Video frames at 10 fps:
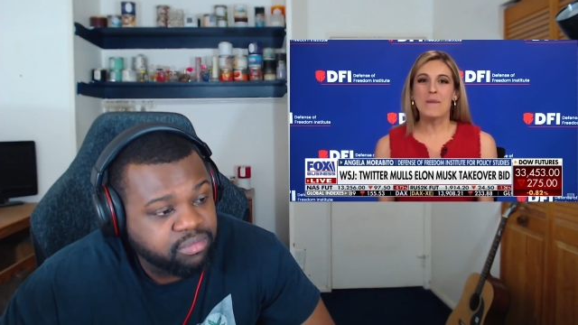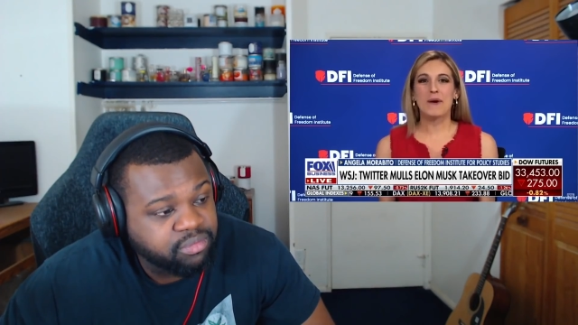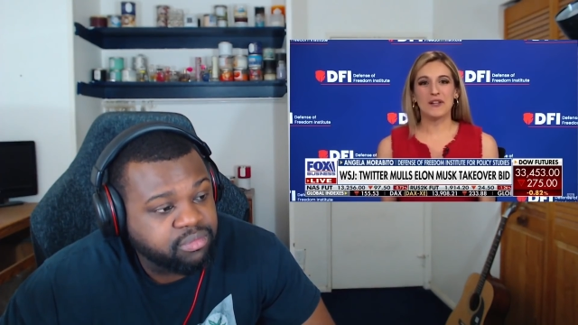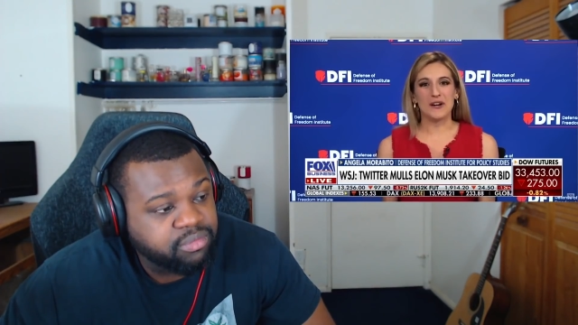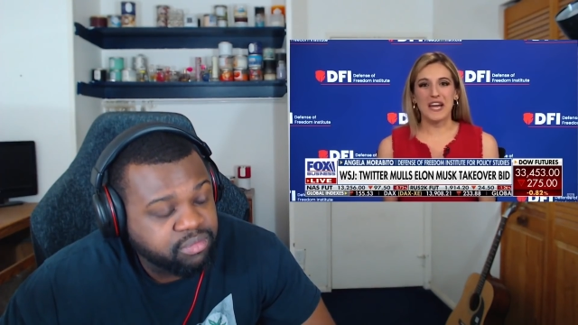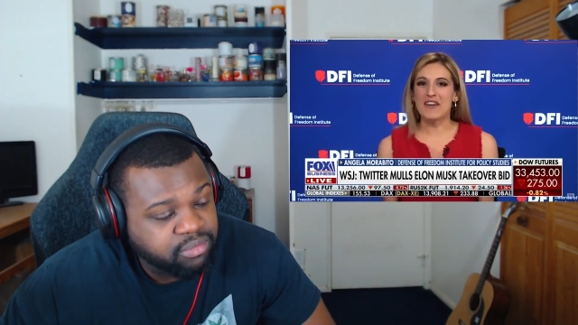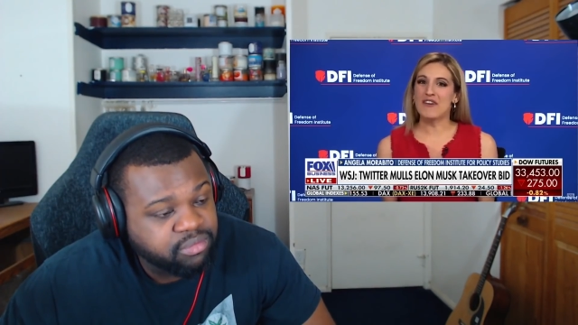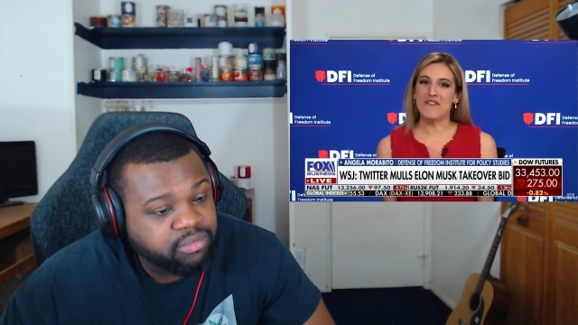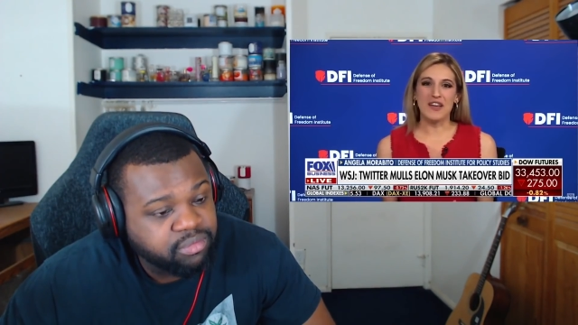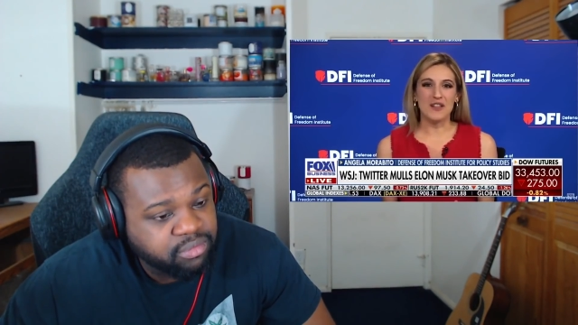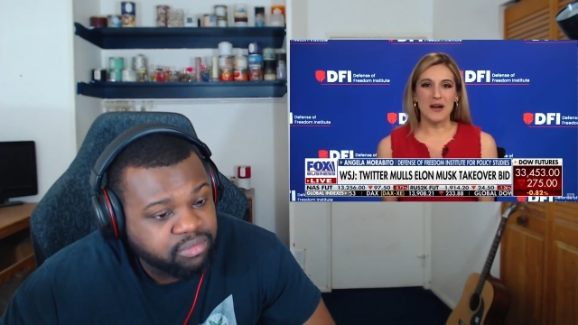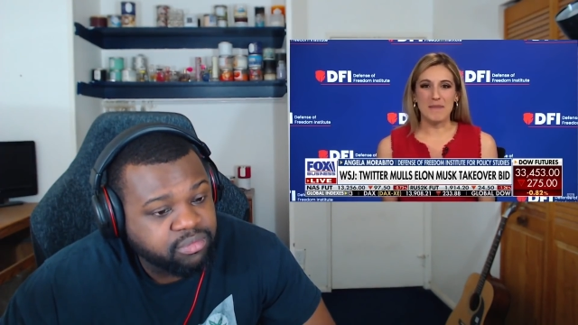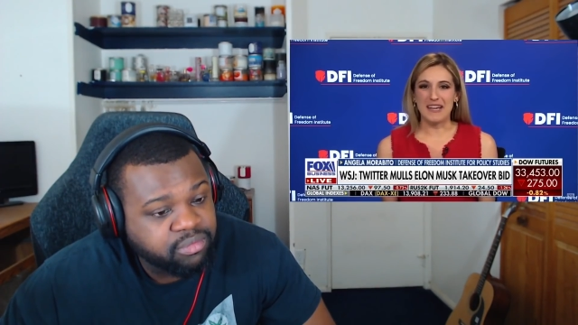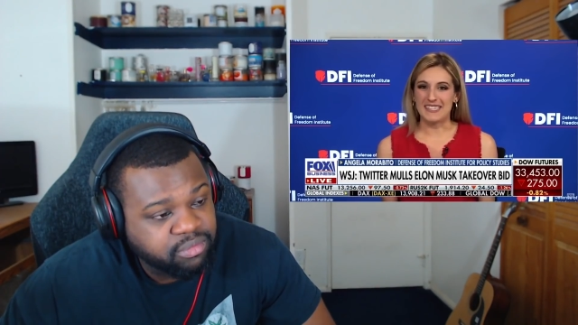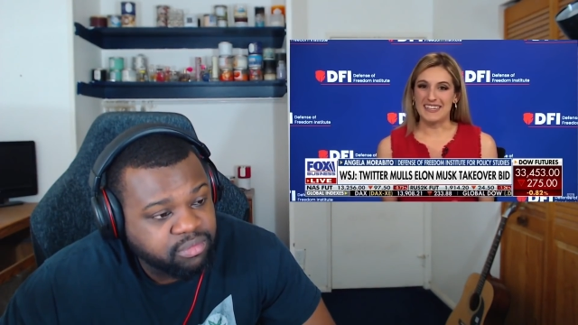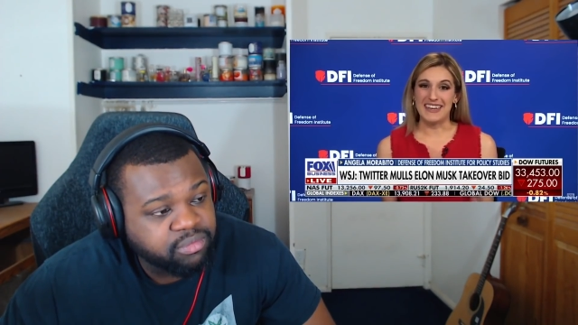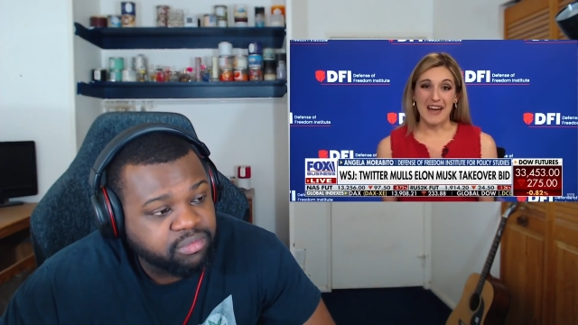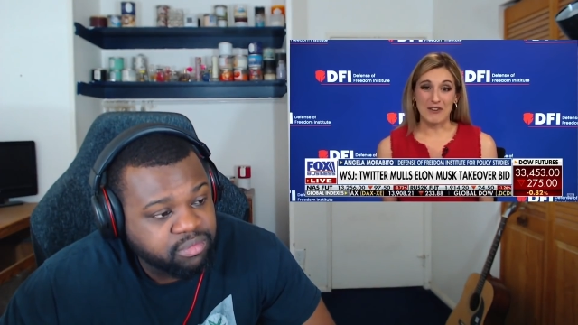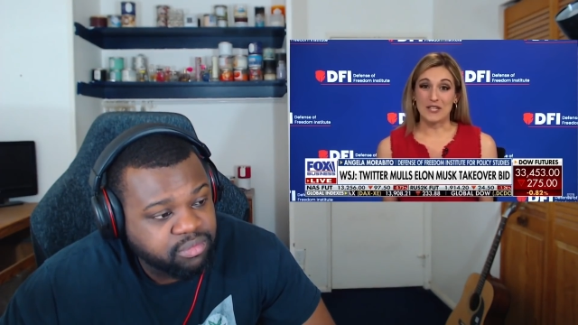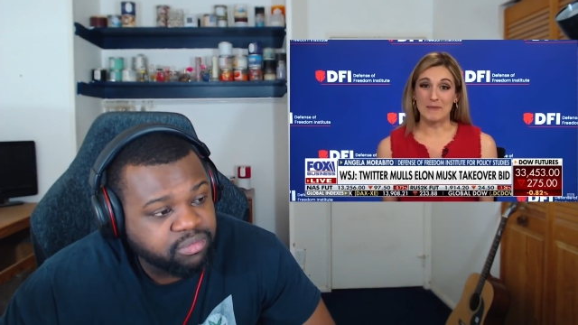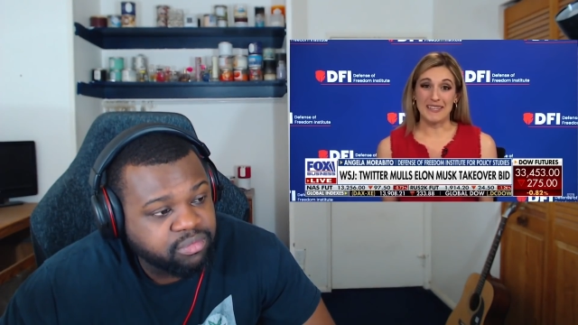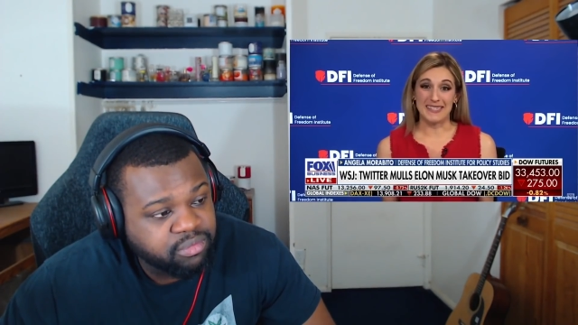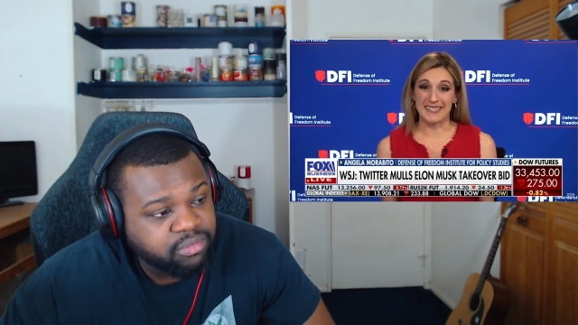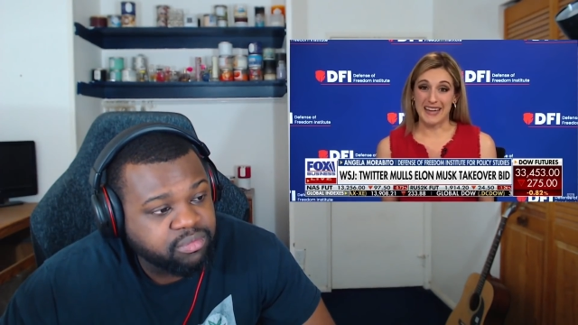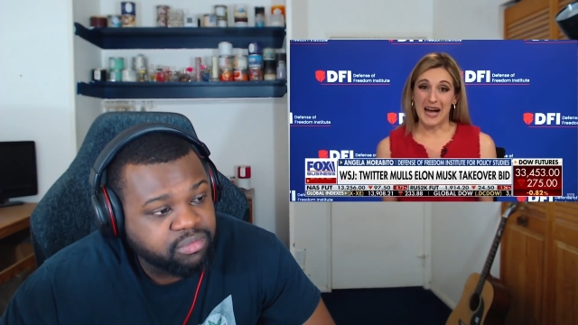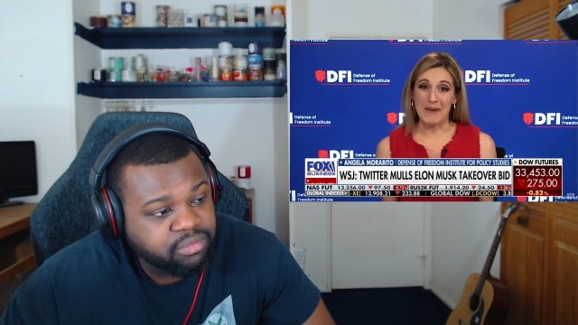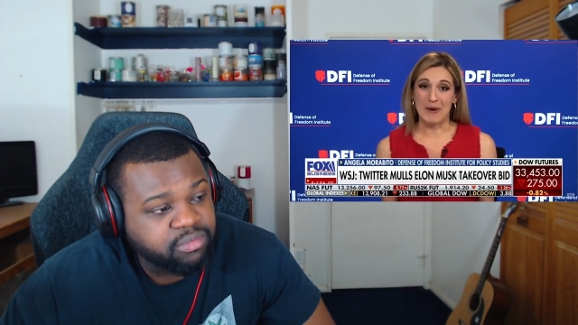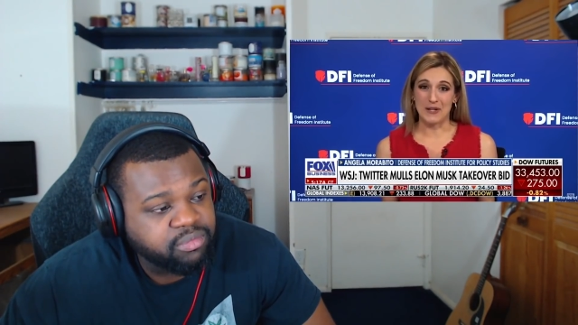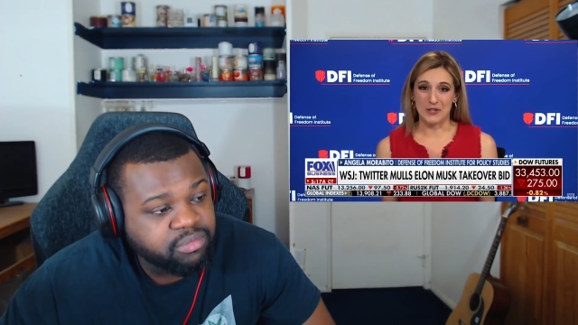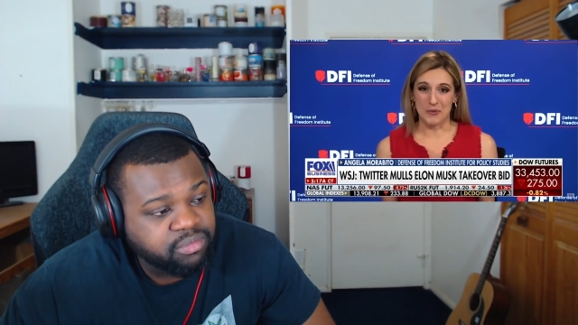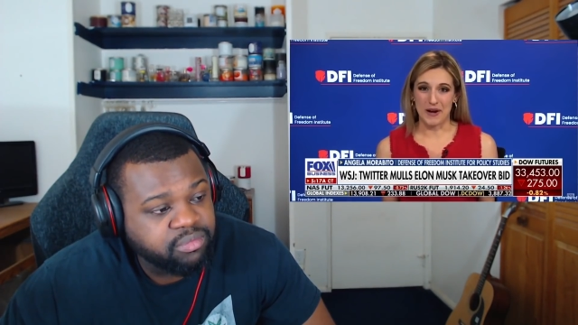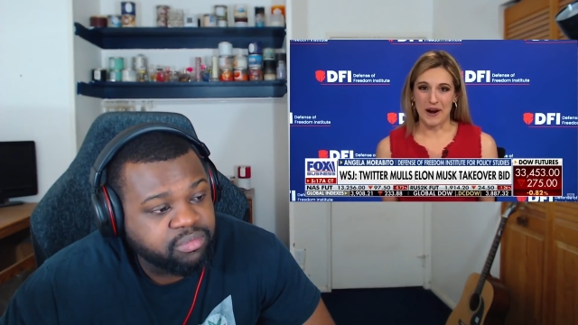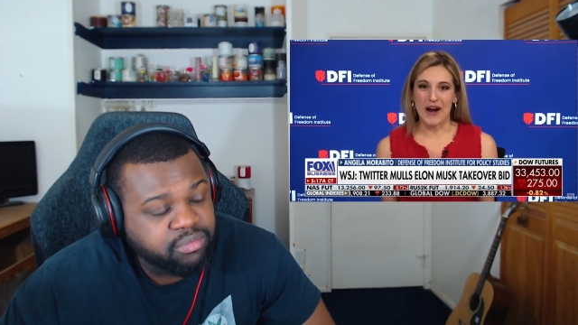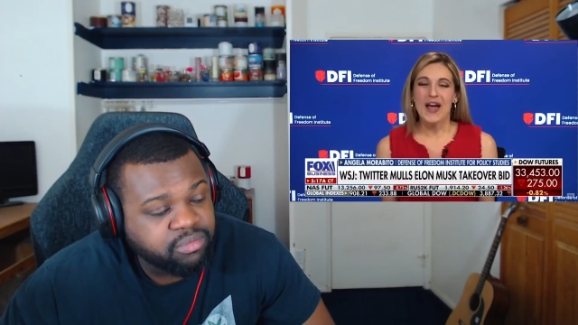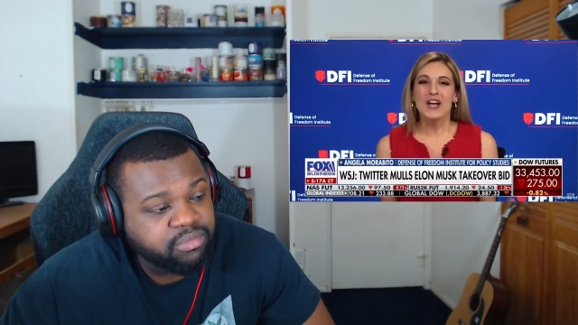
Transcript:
Speaker 1: But look, even if Elon Musk never spends a dime on Twitter,